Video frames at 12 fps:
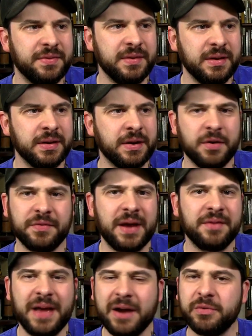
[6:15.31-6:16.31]
you know
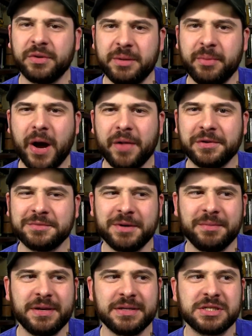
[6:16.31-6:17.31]
that that really bothers me
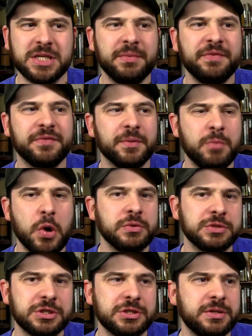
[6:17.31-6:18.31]
because some of the
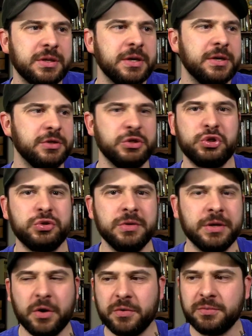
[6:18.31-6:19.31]
most
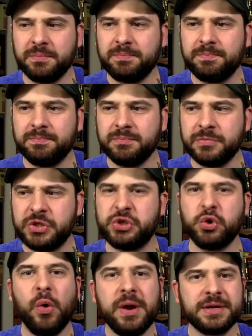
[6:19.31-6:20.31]
you know
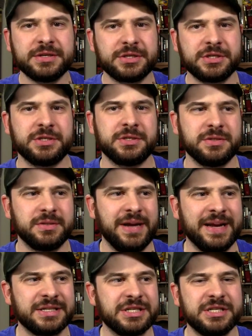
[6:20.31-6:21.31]
joyous
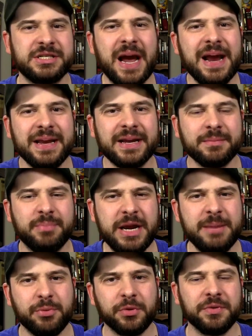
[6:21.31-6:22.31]
exciting
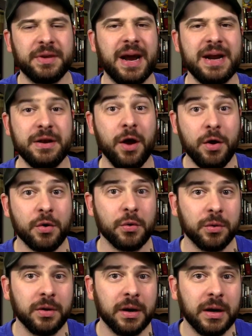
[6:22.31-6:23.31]
people that i
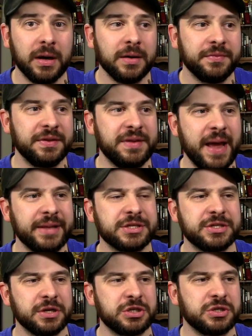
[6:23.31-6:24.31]
know that take
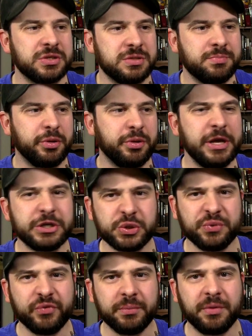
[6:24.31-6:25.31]
such
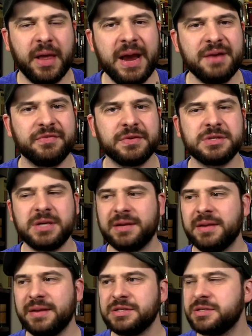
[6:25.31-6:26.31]
pleasure from life and
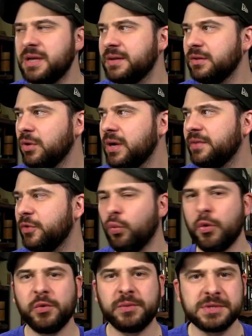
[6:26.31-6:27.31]
and and, and look at the
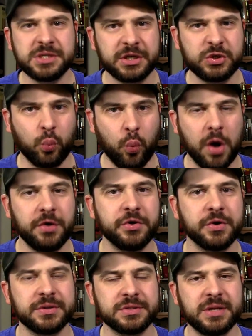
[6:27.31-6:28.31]
world with such
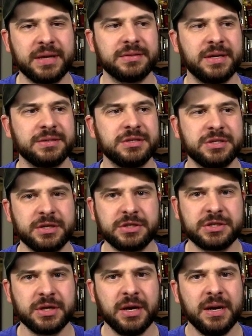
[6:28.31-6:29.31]
wonder and, and and
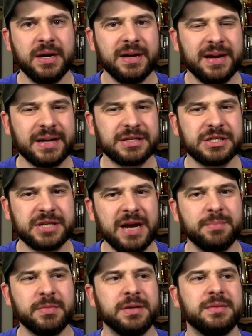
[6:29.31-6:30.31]
such
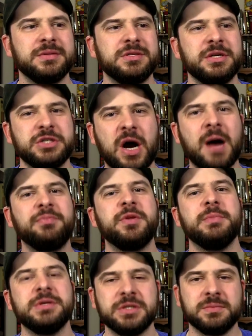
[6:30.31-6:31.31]
excitement and such
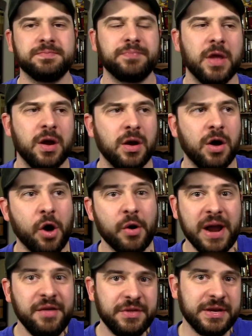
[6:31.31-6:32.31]
optimism are
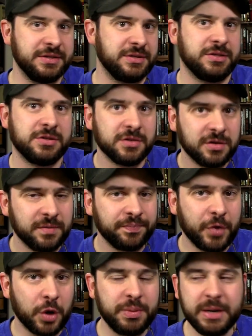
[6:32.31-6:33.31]
atheists
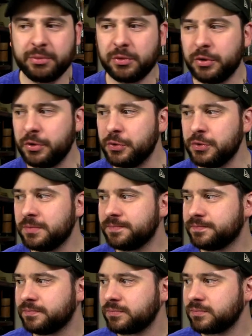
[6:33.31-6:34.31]
are people who
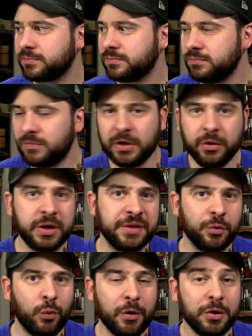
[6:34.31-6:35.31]
look at the
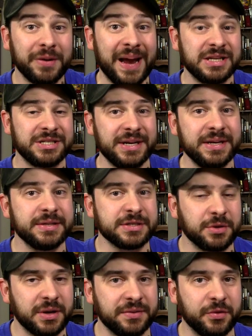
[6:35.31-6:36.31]
world as it is
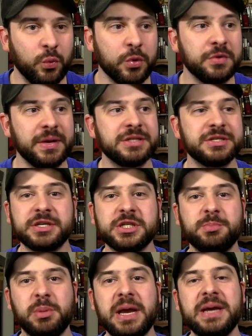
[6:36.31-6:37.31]
look at the world as
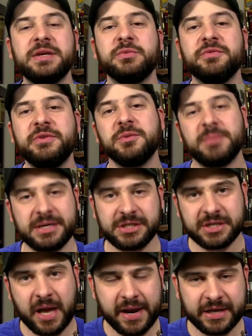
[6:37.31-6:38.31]
explained and revealed by
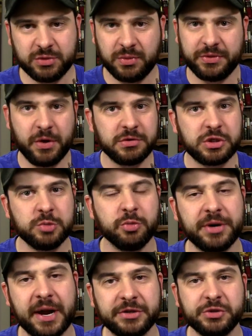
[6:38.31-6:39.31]
science with no
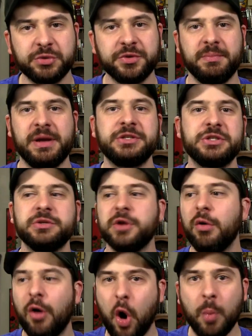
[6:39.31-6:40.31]
supernatural dimension
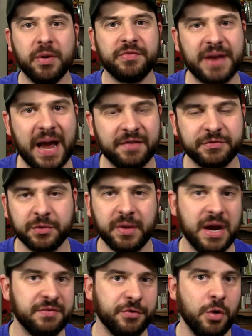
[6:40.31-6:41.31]
no hope of an
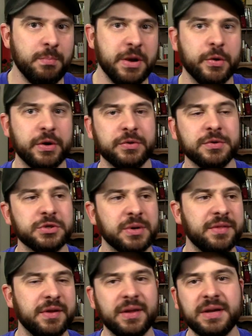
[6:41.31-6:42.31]
afterlife no miracles or
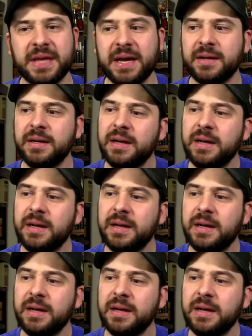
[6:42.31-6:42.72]
anything like that